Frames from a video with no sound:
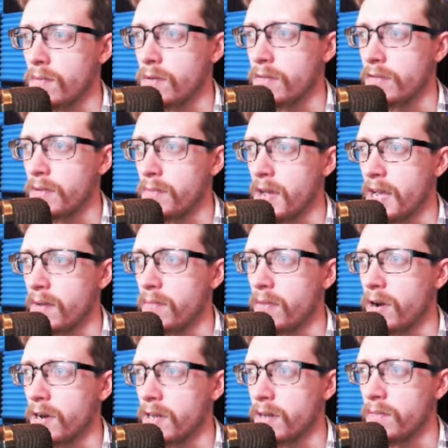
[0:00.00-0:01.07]
to make
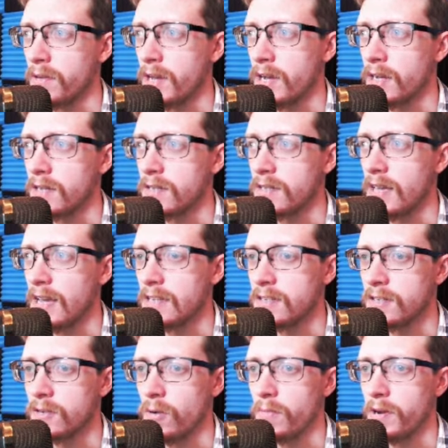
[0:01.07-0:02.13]
money because it has
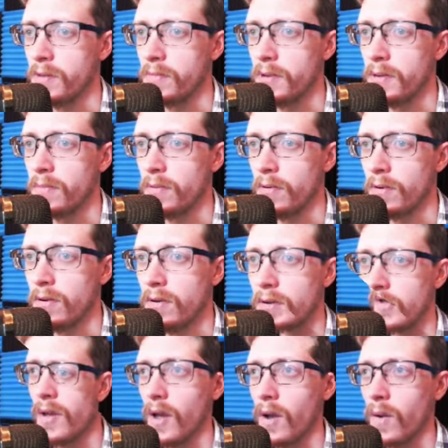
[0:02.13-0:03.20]
so many people.
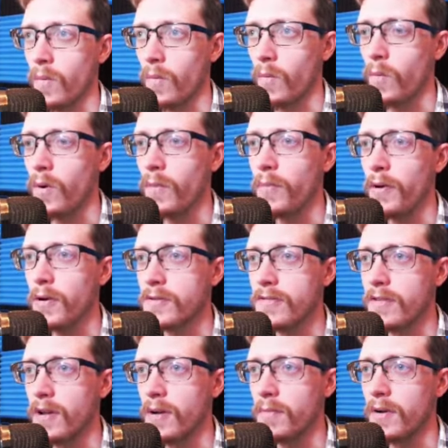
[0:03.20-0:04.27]
We'll post
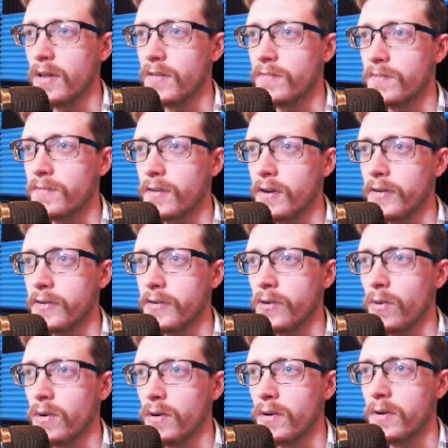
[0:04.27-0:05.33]
up by the front
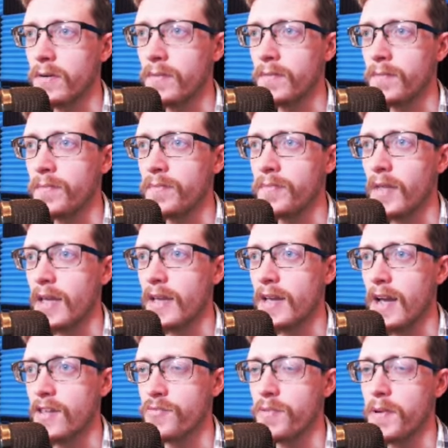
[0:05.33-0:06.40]
door.
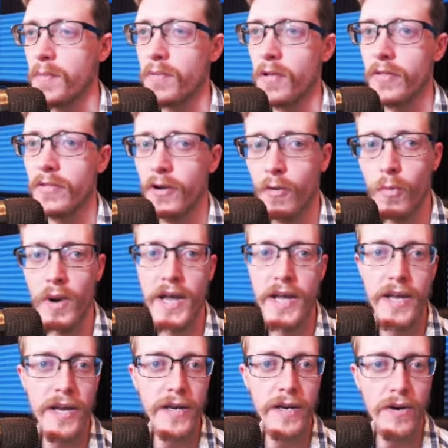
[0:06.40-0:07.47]
Catch people on their way
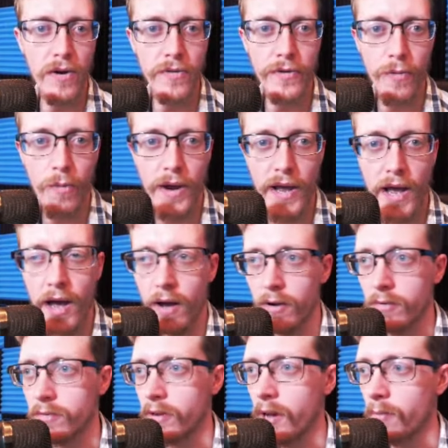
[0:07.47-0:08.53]
in and on their way out.
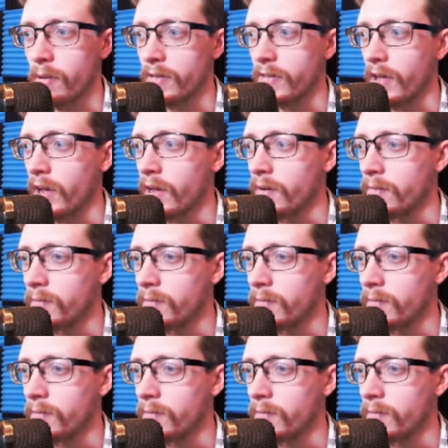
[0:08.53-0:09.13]
How about that?